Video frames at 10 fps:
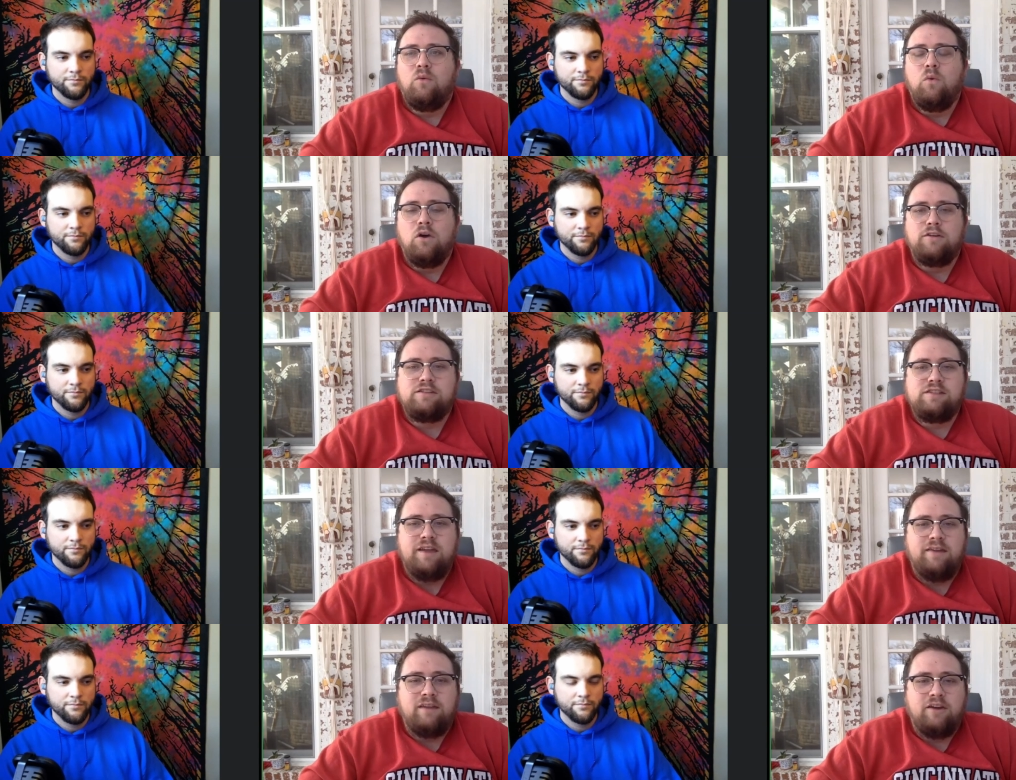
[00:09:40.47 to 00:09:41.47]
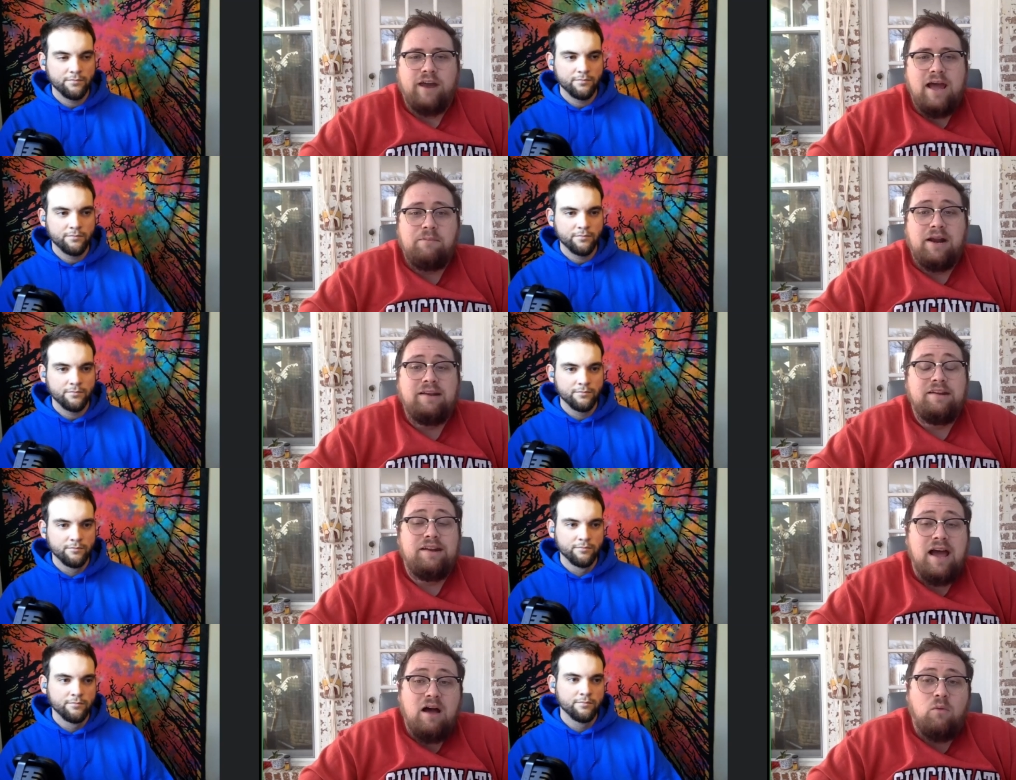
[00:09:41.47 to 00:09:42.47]
Speaker 1: worst thing that could happen. I did
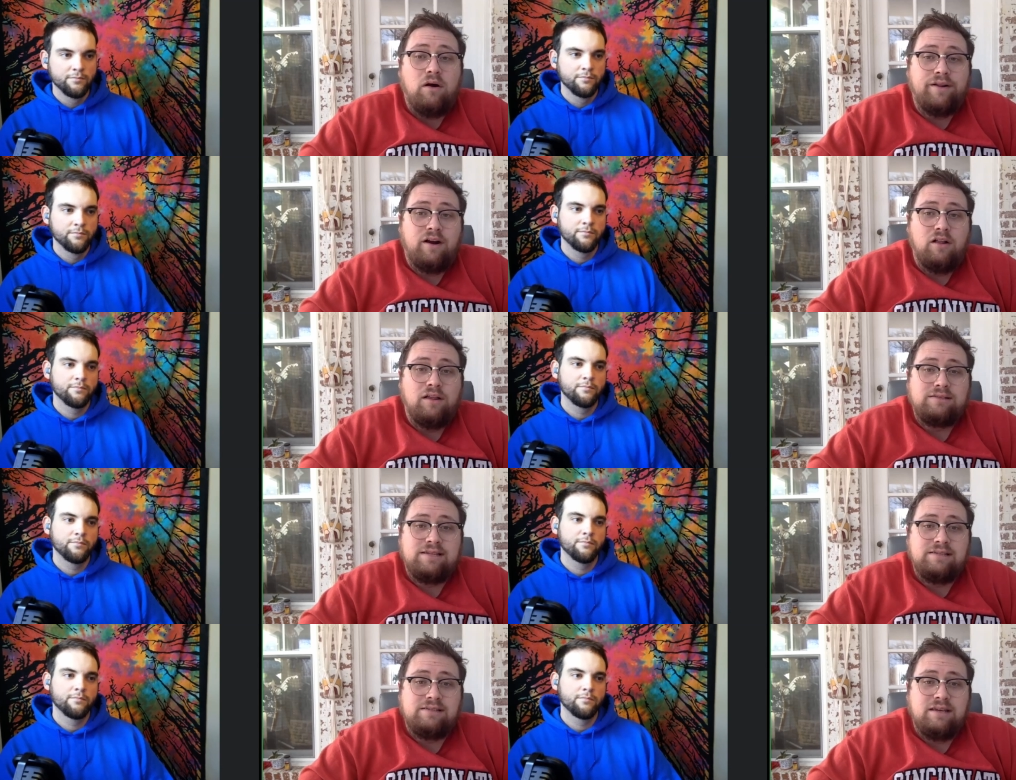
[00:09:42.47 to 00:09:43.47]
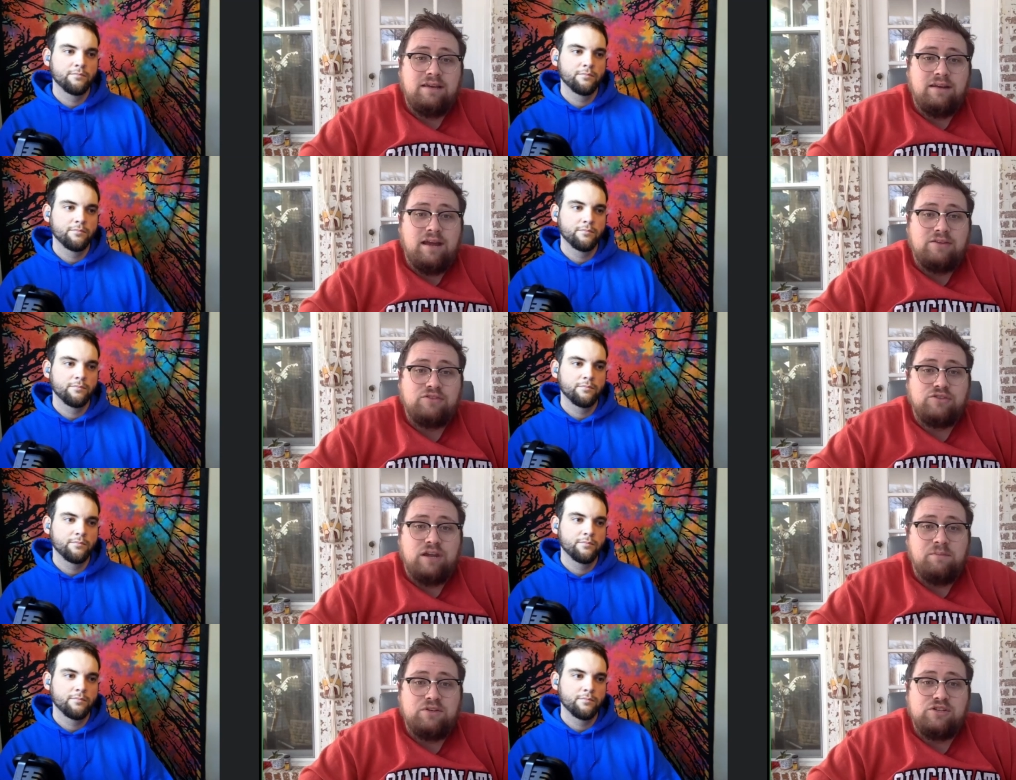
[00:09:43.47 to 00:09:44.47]
not want an All SEC national
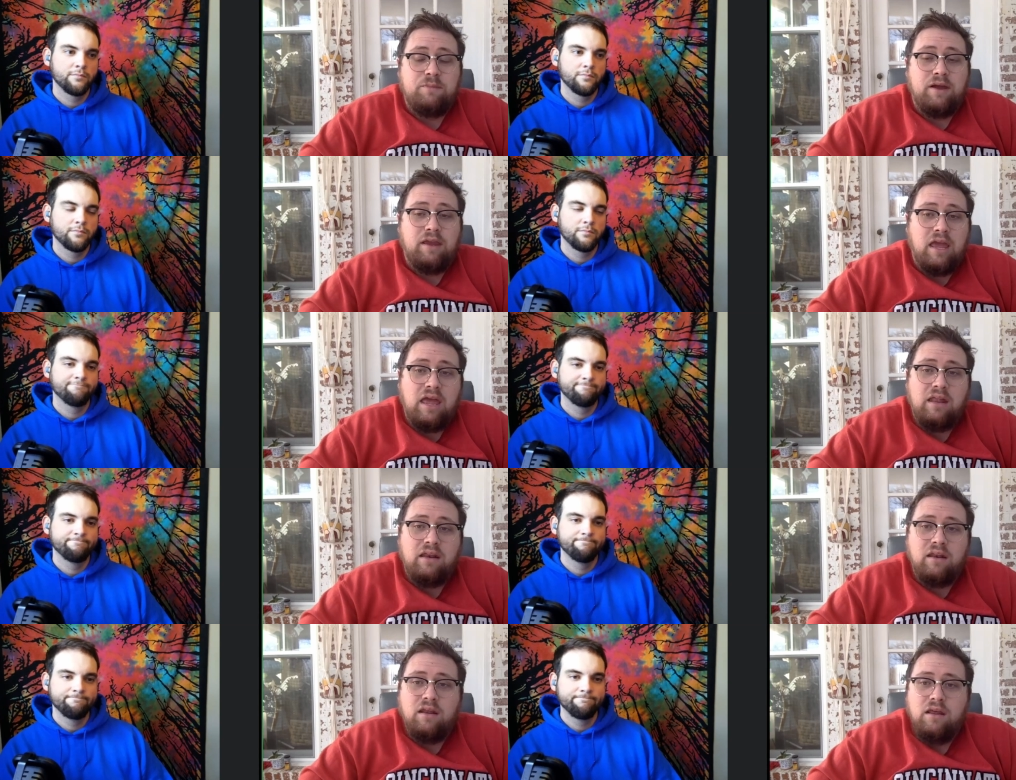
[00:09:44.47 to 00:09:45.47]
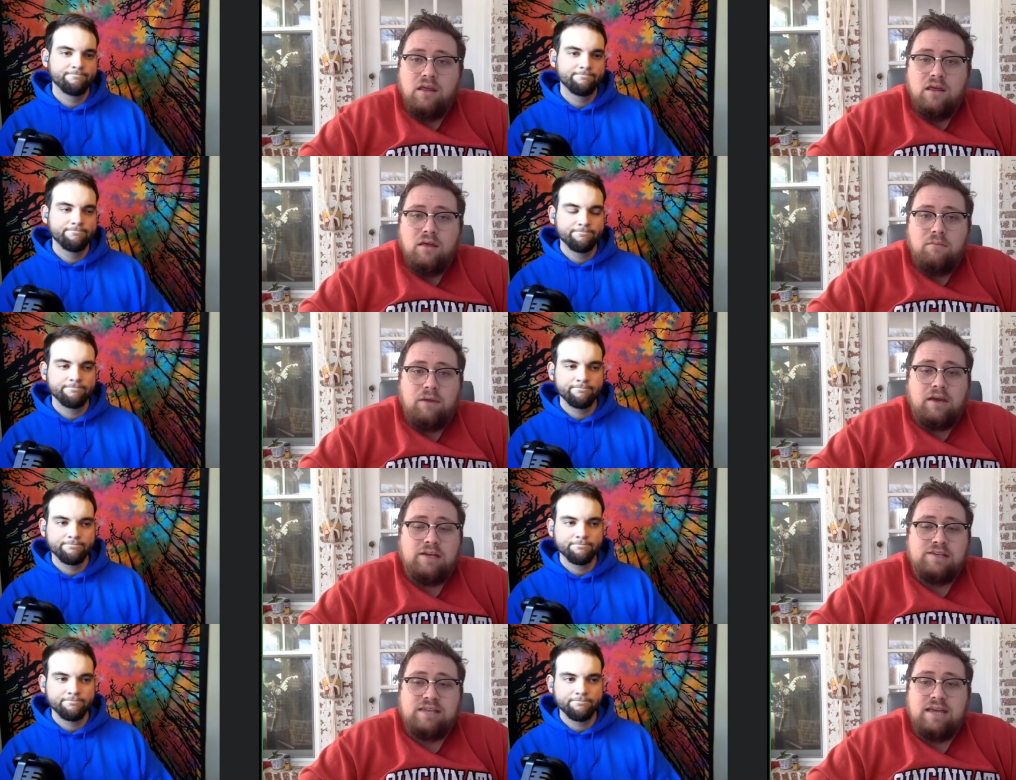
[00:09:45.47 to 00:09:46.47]
championship again
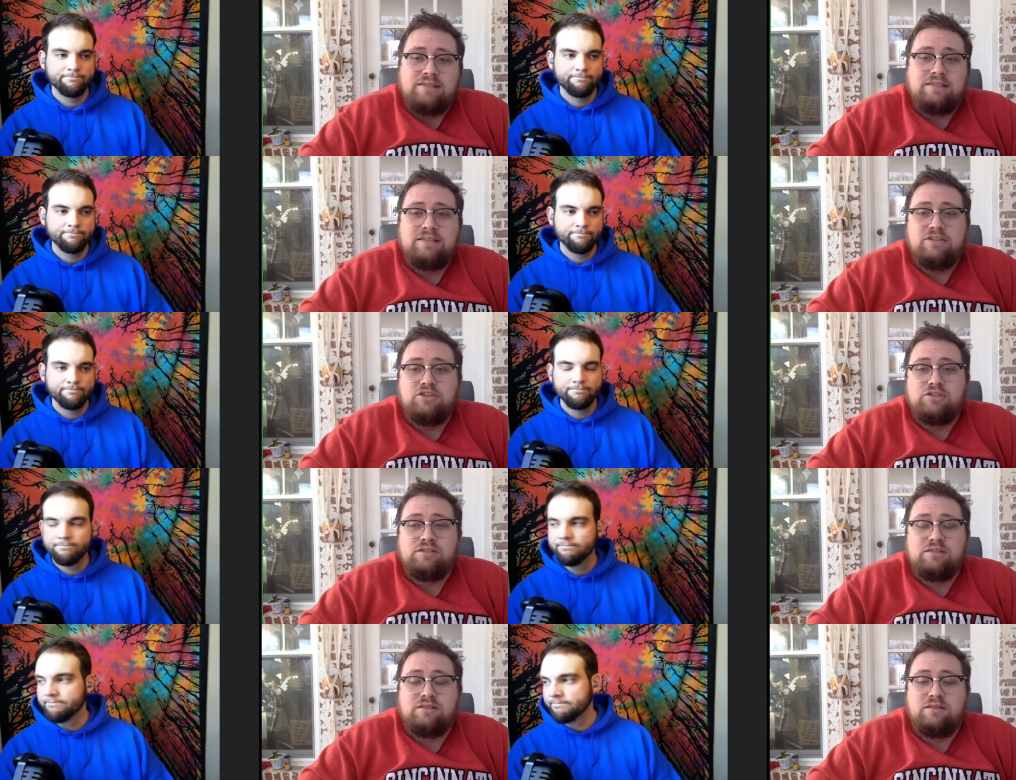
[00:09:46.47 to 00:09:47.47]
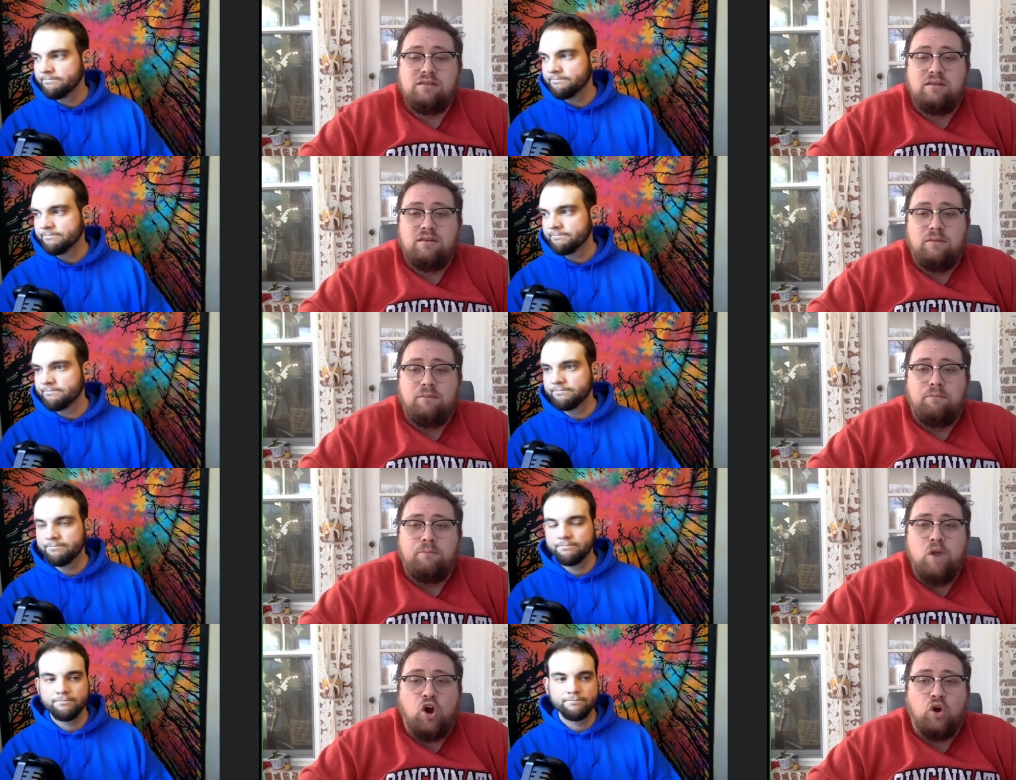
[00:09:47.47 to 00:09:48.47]
because the SEC just
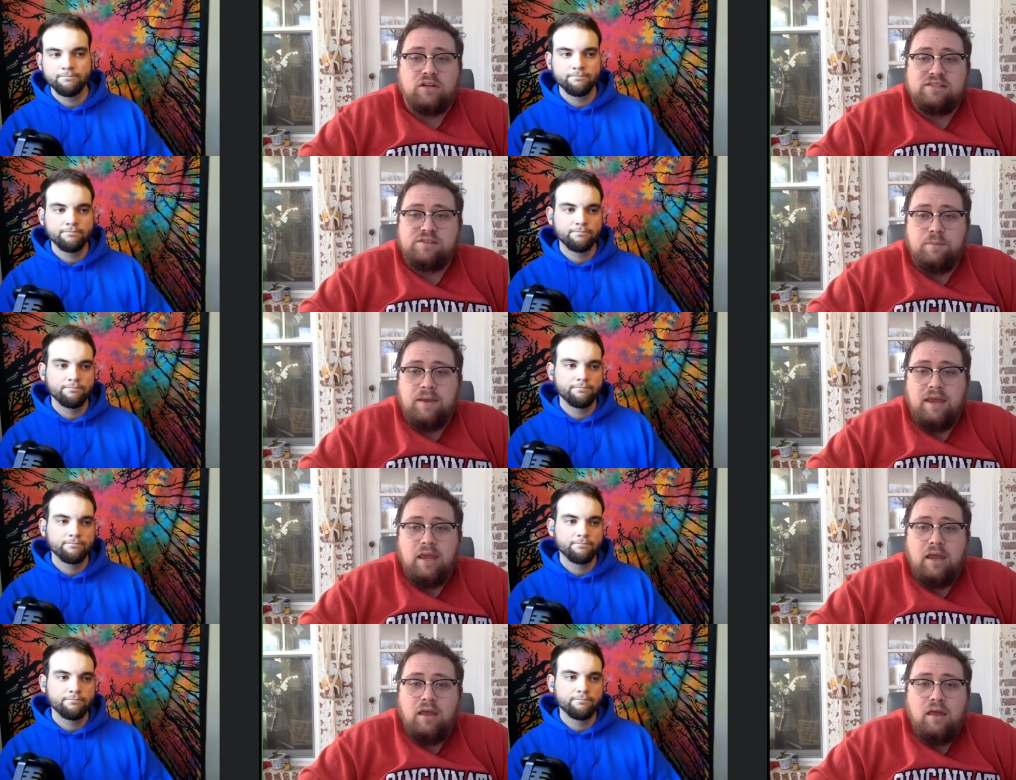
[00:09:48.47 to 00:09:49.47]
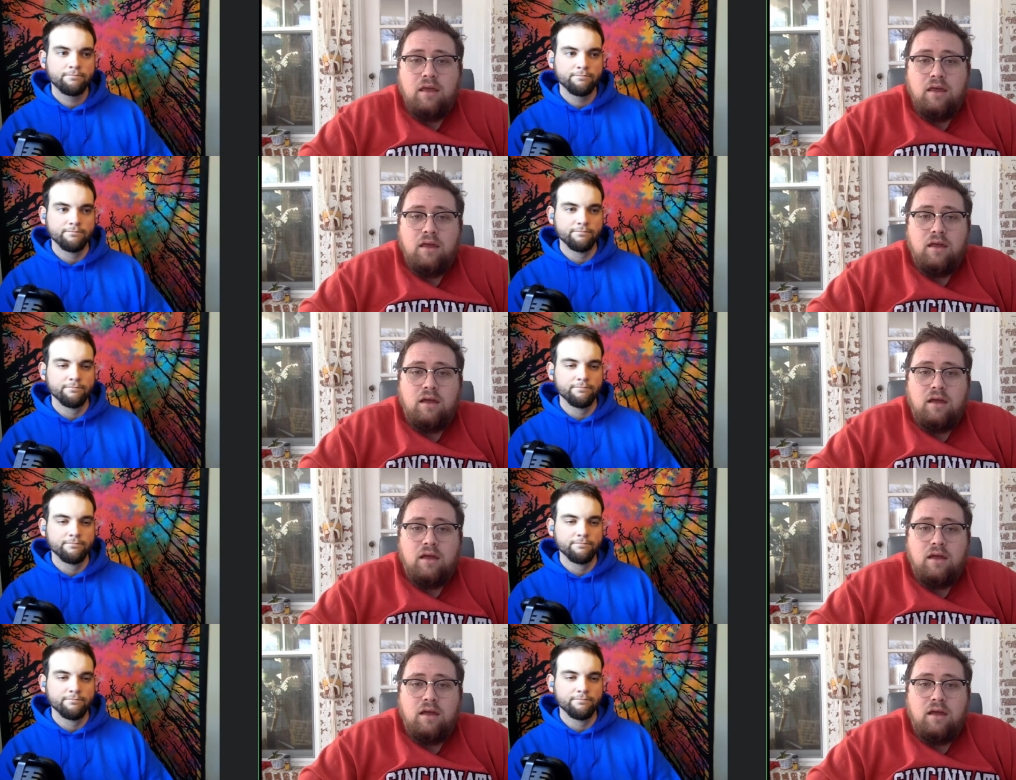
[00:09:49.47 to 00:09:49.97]
irks me. Mm-hmm.